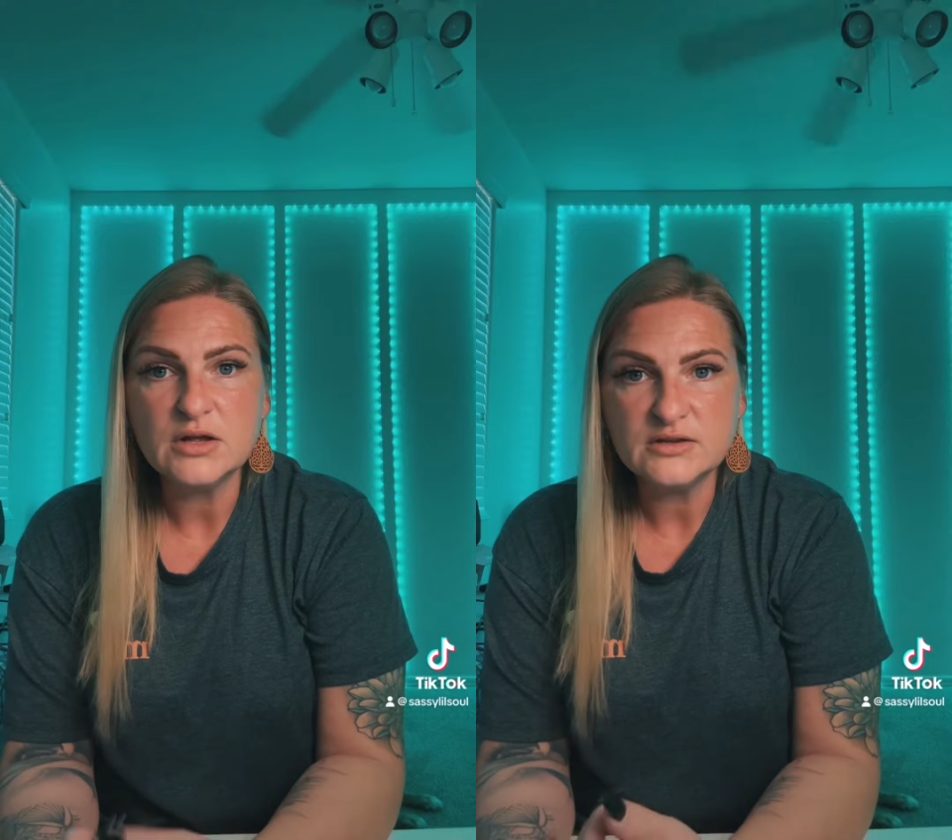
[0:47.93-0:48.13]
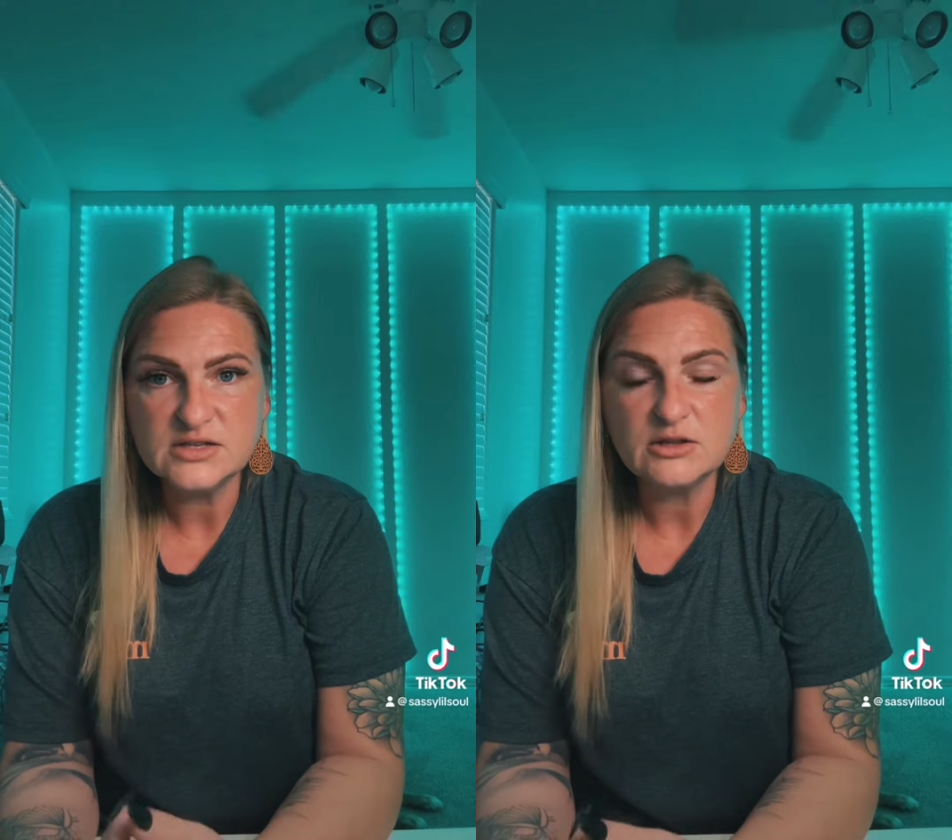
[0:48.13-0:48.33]

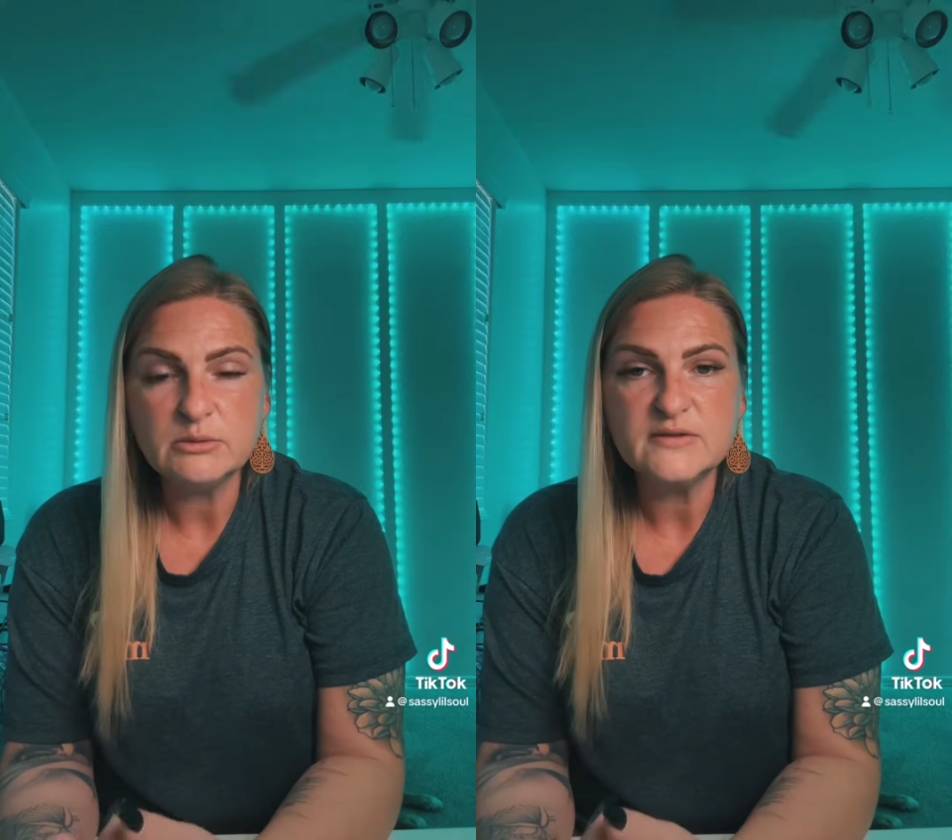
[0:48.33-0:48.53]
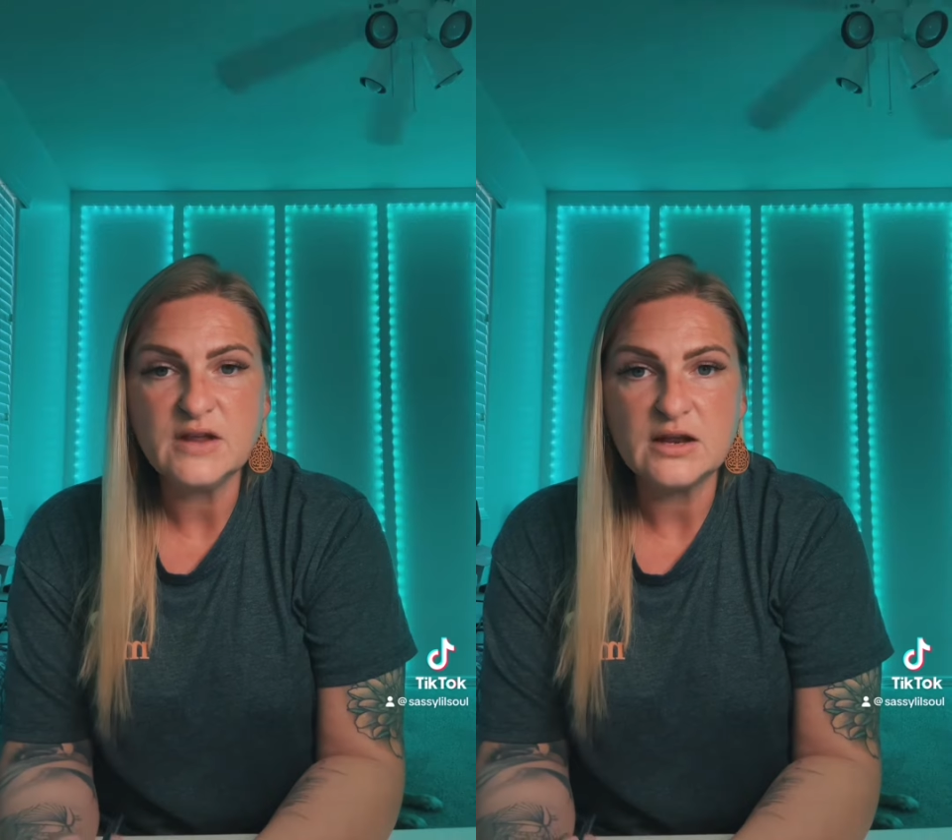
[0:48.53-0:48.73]
until he
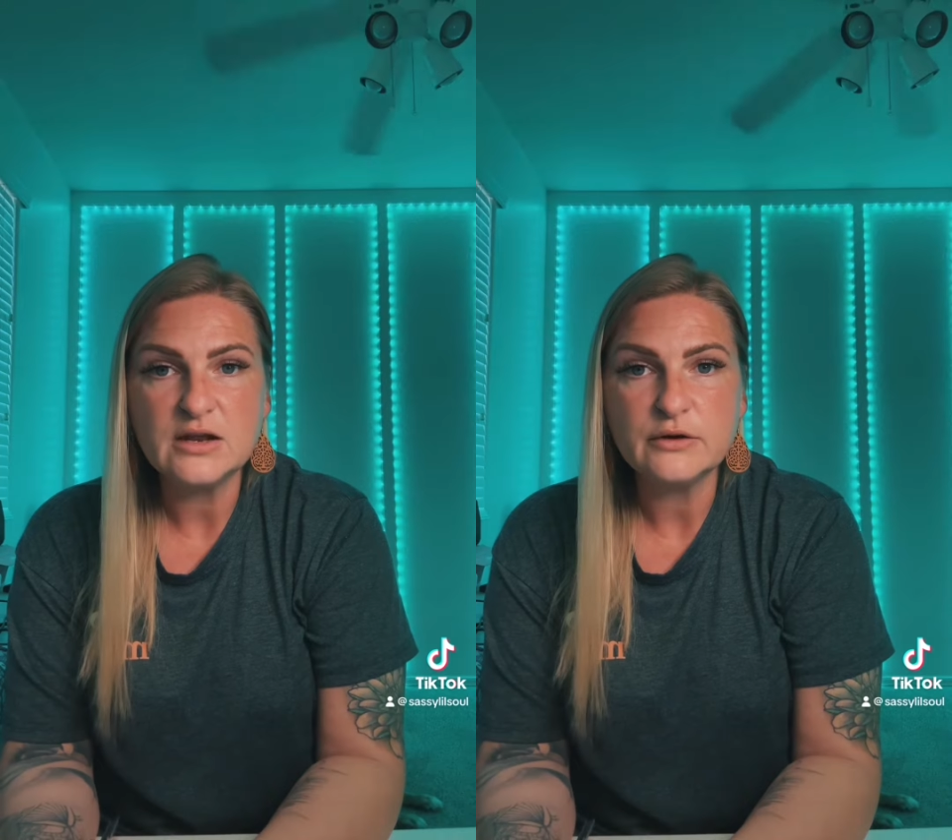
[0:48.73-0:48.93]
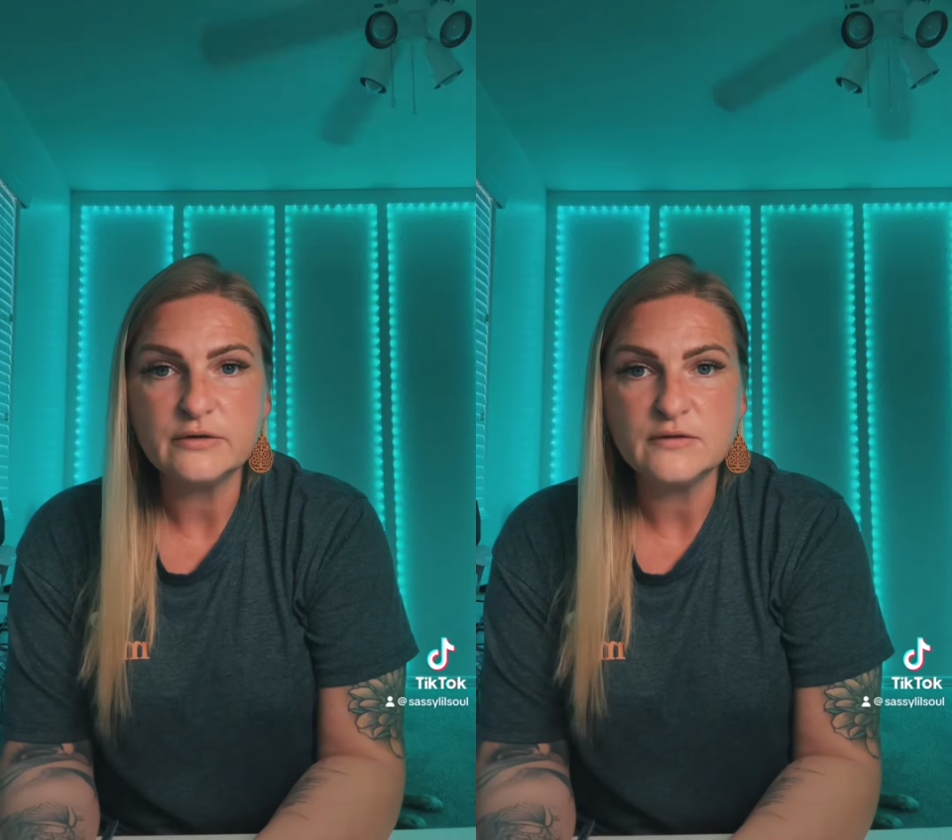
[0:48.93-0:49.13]
was 90
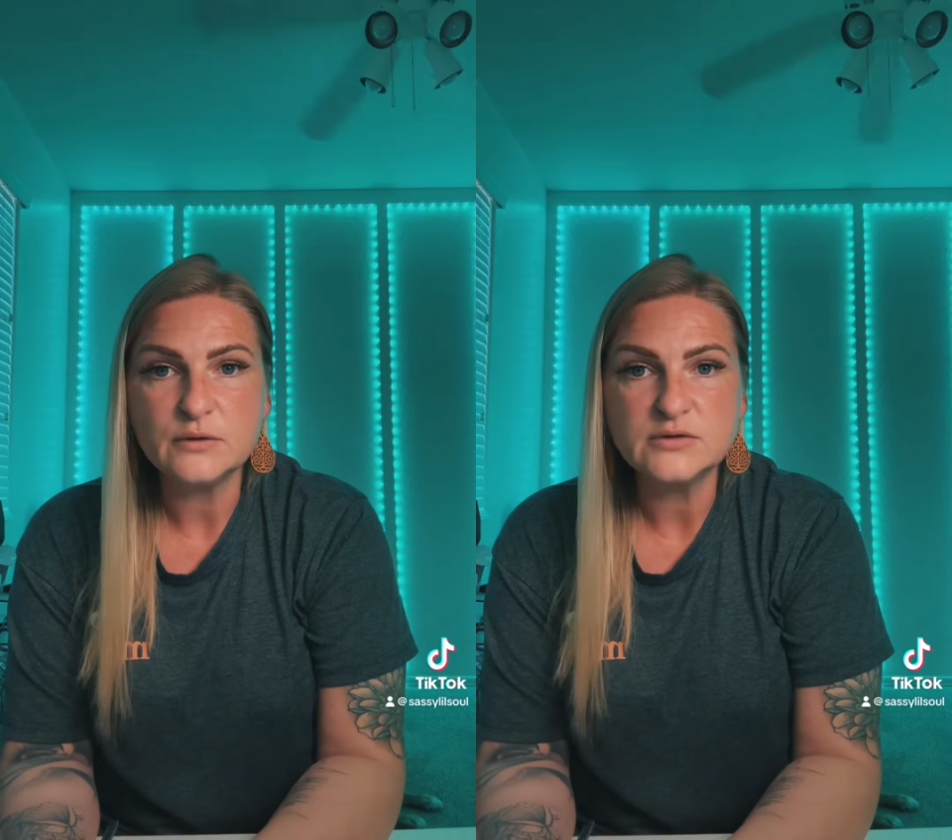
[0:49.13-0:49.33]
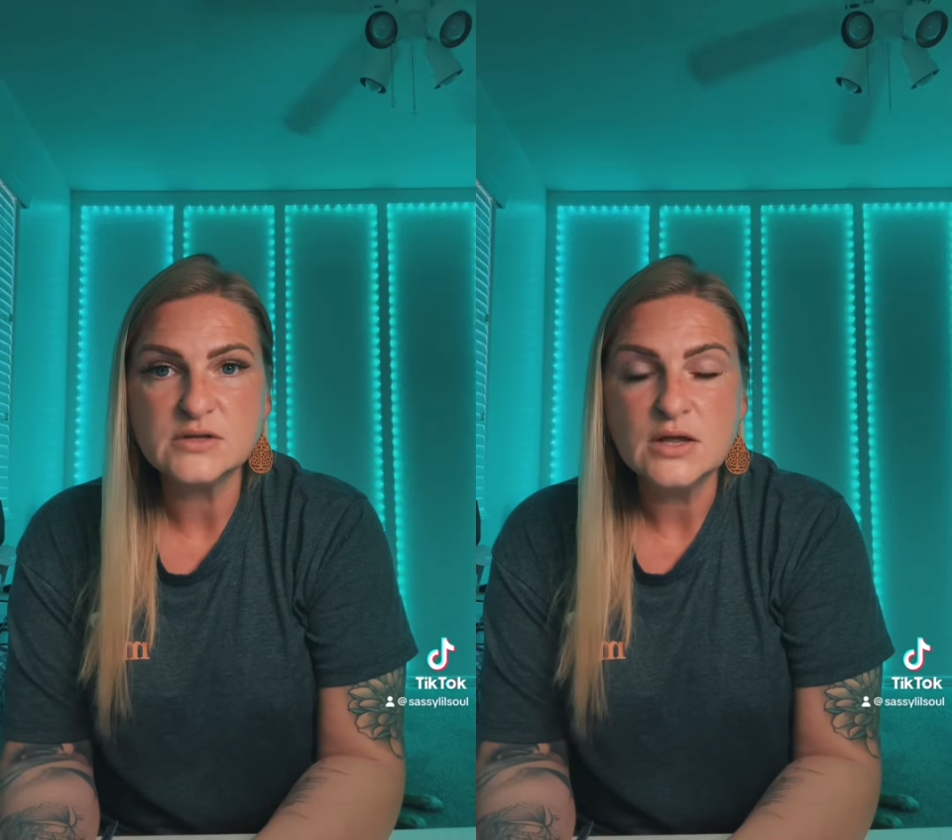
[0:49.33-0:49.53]
years old.